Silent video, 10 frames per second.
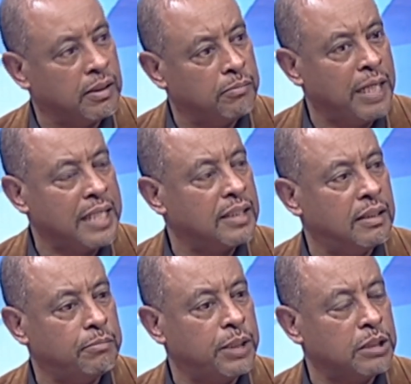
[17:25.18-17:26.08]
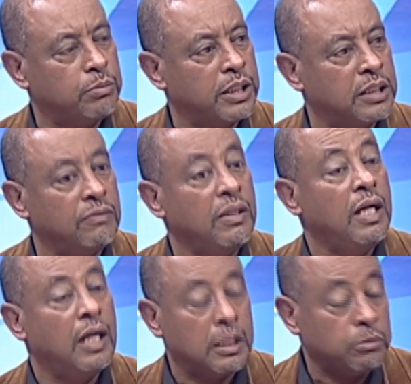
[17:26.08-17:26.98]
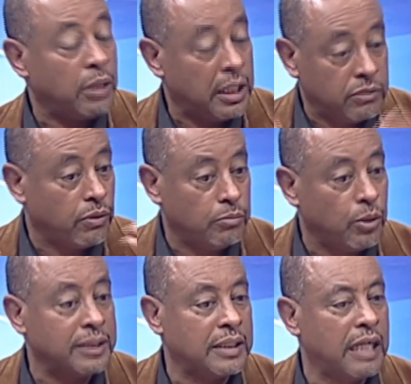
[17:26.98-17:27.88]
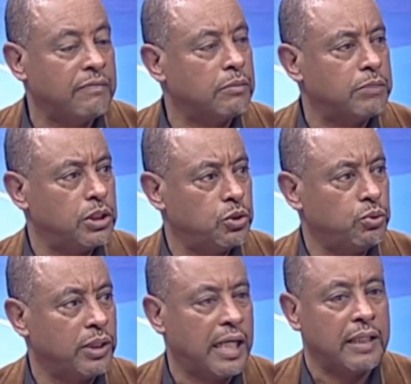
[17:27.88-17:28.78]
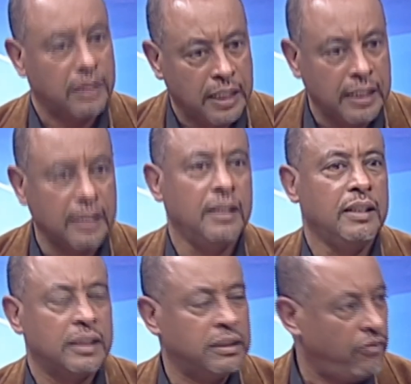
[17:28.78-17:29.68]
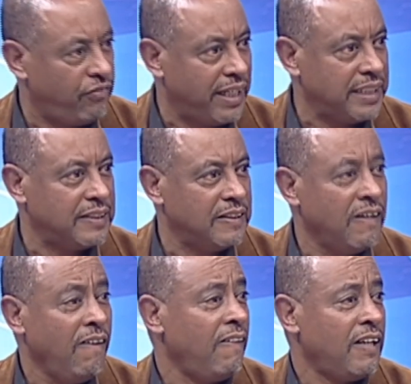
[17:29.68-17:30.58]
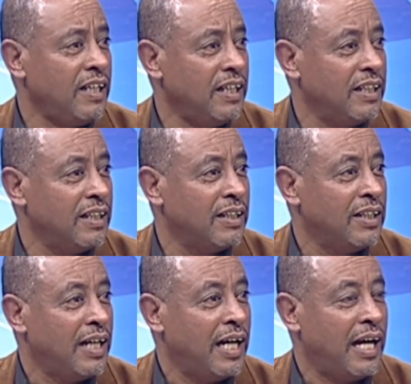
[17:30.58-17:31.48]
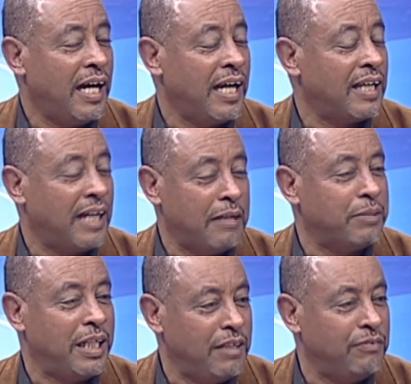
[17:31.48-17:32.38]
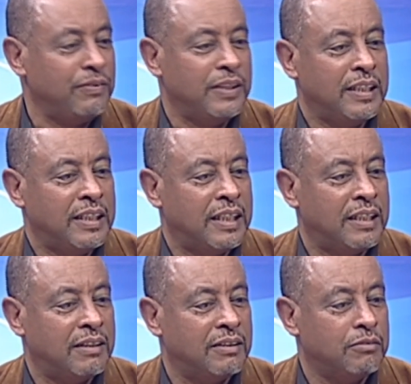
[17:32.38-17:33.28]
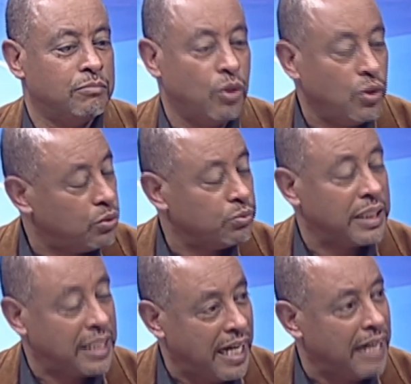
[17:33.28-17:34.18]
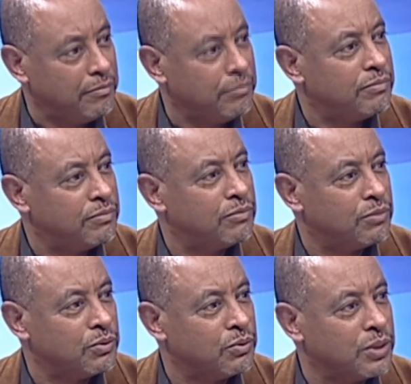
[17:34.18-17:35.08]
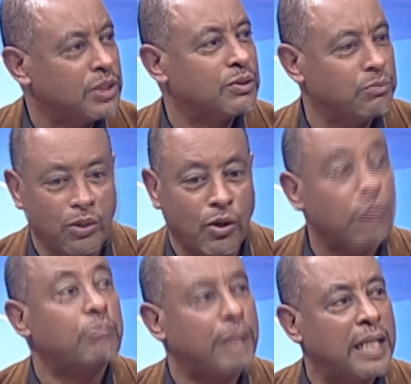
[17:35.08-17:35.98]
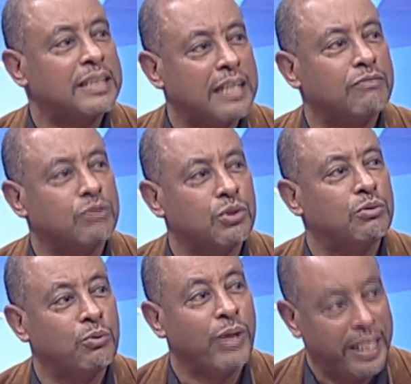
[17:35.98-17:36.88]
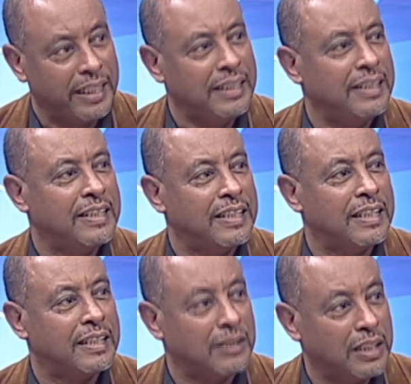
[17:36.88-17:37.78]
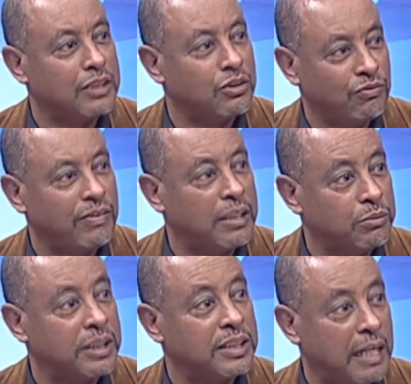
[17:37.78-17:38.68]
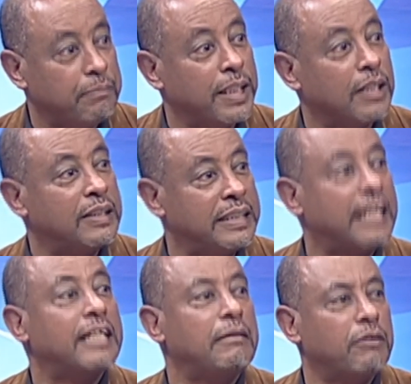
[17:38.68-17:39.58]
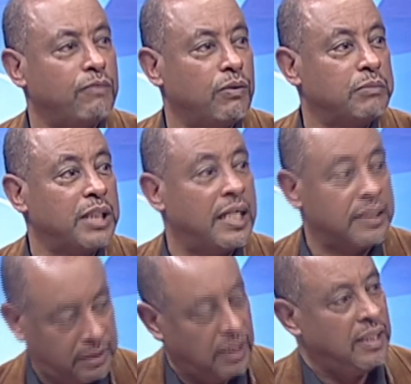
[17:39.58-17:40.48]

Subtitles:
Bank perspective, as well as from what the government is doing. I think it's a fight. I believe more will come, which all parts have to do well, really, to fight what's happening on the economic front, as